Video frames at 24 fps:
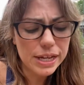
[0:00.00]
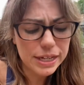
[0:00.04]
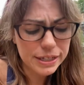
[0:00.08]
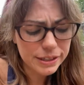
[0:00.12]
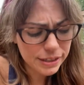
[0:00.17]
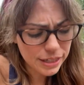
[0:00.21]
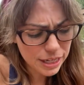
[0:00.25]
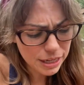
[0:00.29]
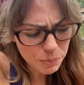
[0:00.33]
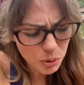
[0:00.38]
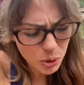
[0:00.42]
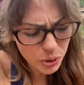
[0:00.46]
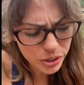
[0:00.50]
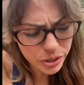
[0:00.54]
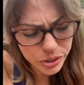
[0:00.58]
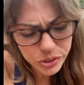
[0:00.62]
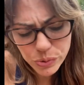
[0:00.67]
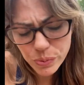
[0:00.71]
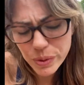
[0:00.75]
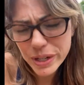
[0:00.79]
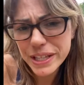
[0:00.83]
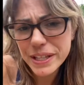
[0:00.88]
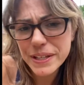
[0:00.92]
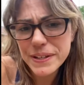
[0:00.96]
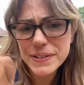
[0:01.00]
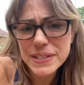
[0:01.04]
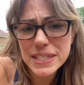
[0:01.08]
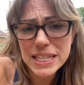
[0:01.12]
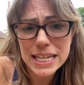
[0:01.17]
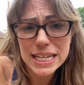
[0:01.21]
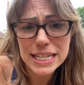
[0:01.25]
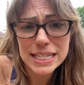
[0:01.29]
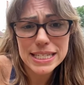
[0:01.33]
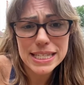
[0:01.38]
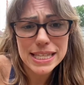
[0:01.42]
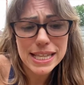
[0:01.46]
Neem oil is one of those
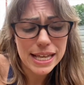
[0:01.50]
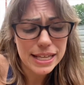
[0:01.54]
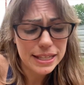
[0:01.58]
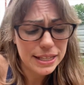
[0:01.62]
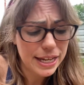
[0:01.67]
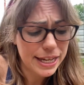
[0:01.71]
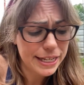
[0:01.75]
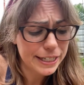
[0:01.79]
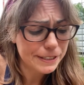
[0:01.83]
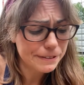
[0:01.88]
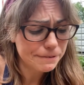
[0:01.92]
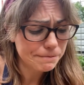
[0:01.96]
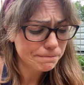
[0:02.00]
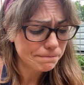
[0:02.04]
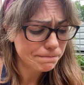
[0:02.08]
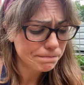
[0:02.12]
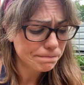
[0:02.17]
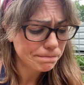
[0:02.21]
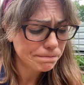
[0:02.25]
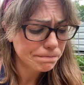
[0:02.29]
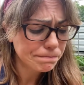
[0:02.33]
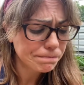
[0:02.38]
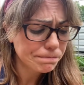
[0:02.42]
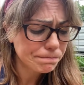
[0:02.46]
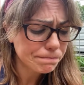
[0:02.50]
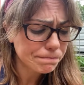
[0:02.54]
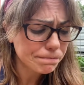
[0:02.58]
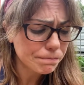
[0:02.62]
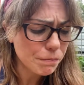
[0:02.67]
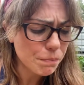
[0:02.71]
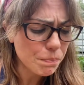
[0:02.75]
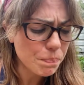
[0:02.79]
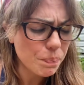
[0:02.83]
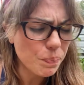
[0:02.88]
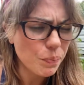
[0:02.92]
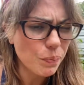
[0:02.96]
things that like,
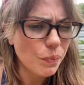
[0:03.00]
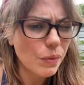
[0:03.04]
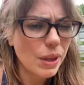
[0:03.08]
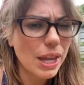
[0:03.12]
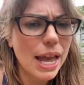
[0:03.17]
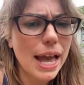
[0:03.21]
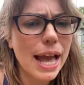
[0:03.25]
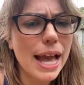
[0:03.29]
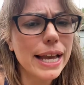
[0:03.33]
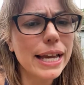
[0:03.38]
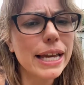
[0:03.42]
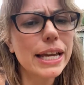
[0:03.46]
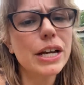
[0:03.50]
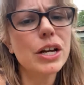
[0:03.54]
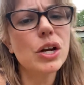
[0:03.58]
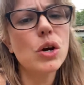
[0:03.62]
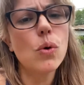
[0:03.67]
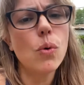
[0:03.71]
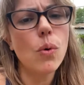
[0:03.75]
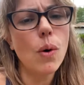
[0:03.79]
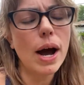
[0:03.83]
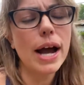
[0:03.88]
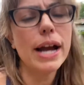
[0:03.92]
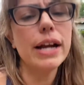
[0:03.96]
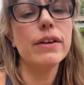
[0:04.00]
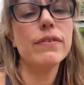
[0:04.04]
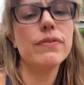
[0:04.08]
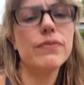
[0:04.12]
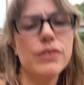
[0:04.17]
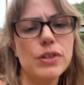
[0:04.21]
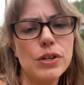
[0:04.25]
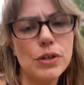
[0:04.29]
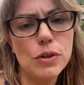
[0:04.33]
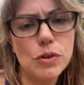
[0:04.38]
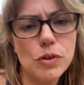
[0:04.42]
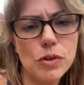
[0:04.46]
I get quite a
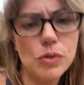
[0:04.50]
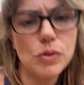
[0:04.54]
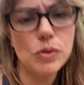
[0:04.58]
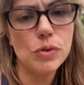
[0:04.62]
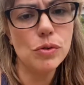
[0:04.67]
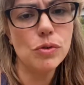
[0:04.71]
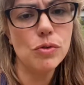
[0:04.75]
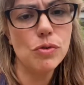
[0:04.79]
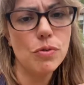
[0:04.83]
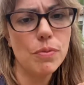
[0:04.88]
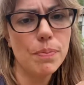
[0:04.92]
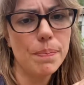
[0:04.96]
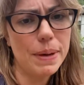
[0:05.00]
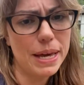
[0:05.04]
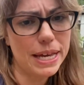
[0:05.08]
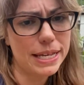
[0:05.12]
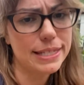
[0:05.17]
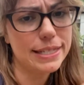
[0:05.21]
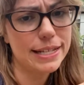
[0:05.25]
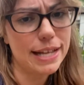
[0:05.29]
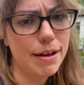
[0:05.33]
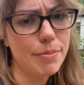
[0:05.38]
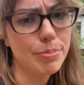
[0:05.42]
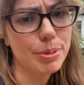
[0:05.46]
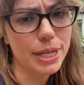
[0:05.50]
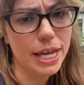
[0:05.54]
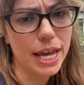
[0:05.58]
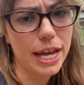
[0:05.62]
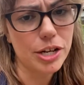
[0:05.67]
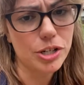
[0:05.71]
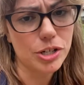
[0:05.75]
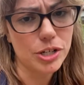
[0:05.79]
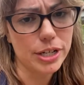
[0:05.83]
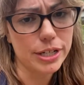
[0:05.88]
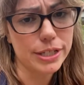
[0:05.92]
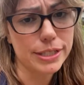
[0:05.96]
few pest
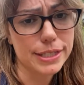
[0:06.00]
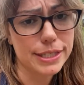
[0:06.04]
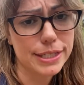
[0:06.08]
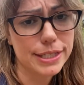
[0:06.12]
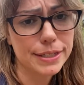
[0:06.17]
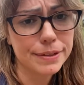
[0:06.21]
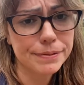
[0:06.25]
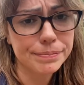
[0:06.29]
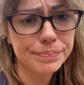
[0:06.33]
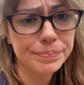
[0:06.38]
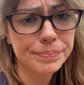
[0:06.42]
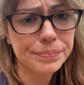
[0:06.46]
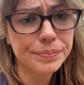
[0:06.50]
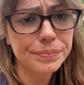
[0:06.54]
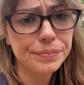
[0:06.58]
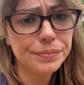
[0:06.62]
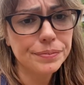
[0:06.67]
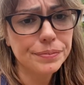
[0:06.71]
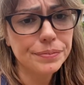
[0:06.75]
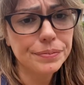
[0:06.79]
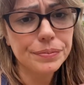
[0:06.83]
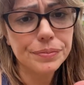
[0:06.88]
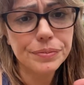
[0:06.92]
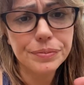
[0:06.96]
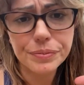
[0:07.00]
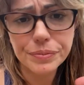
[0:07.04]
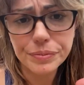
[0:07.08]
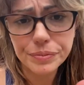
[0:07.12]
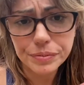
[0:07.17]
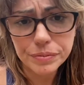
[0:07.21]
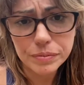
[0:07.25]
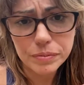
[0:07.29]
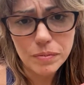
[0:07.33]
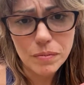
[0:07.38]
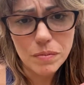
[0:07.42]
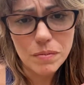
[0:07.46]
applications
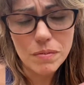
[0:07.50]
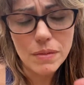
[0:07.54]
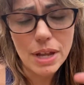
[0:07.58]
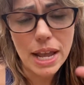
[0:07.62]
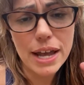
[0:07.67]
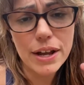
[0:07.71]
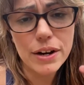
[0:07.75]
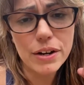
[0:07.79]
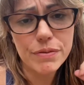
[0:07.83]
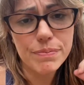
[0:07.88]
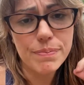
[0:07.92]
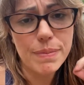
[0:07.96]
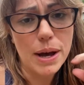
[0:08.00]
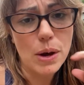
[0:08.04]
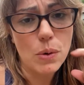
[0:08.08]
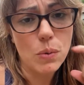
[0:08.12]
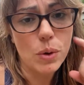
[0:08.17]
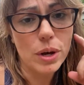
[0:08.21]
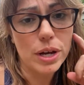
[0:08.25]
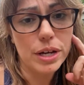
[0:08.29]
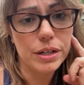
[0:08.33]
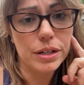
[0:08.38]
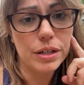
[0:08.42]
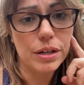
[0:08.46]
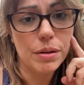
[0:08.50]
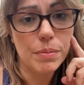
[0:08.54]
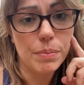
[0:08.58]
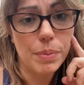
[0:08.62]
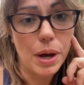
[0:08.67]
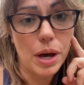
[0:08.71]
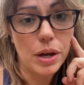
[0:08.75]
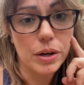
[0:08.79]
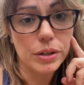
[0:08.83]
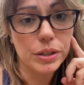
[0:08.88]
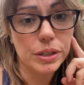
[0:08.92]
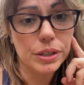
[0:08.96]
out of my one
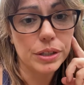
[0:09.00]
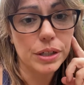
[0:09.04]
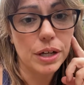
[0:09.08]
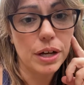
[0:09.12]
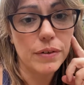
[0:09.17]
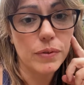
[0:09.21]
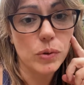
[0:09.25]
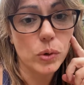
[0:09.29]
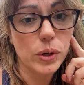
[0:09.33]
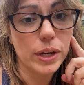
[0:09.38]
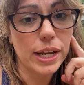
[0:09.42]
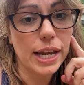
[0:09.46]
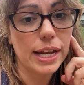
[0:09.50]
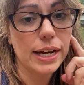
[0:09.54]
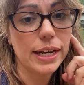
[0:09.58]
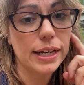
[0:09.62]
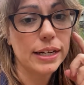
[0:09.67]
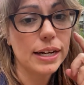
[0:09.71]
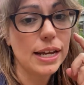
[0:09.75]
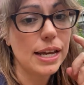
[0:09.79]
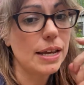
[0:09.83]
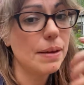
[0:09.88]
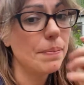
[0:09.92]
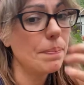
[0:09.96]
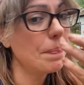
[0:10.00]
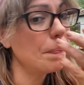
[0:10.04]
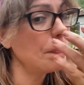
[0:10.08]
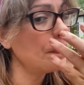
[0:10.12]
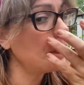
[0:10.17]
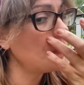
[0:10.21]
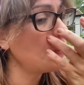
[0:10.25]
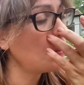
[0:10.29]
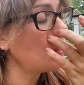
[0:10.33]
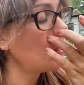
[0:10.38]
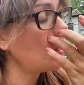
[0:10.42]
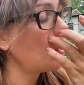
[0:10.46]
bottle of organic neem.
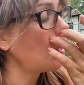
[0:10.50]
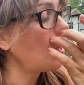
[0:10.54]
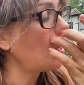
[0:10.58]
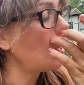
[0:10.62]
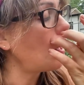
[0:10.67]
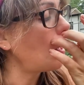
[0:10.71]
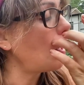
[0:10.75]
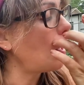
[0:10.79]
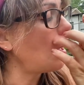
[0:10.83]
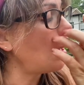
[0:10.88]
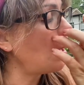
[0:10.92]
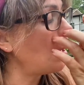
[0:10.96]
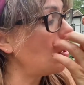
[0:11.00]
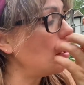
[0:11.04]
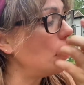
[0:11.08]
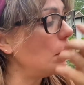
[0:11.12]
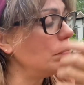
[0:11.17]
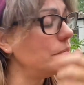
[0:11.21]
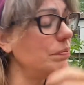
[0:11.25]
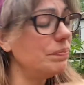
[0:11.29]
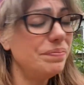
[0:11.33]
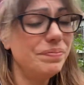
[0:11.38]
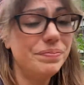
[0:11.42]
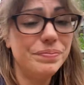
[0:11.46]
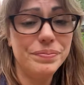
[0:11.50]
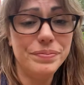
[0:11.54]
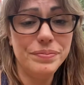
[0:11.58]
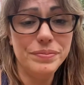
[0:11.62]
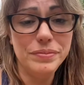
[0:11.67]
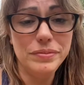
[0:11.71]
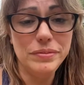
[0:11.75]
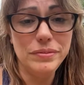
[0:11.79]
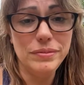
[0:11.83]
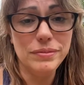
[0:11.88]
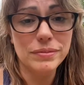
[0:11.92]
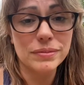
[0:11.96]
Um,
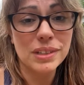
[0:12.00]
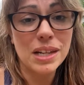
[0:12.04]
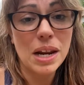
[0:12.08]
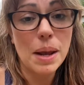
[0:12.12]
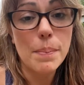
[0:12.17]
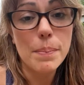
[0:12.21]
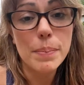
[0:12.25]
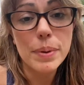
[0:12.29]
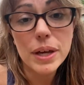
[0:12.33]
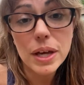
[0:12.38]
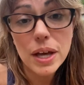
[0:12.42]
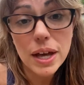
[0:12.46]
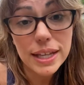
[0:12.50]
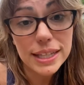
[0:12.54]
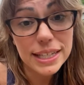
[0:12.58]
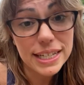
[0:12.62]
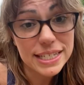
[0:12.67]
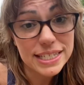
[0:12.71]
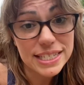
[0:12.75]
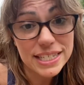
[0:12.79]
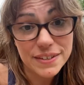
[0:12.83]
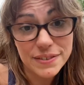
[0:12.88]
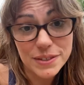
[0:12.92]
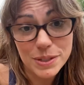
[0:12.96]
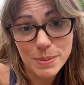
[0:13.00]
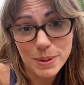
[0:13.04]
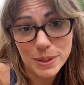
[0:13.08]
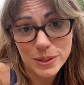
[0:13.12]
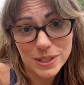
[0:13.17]
but God, that stuff smells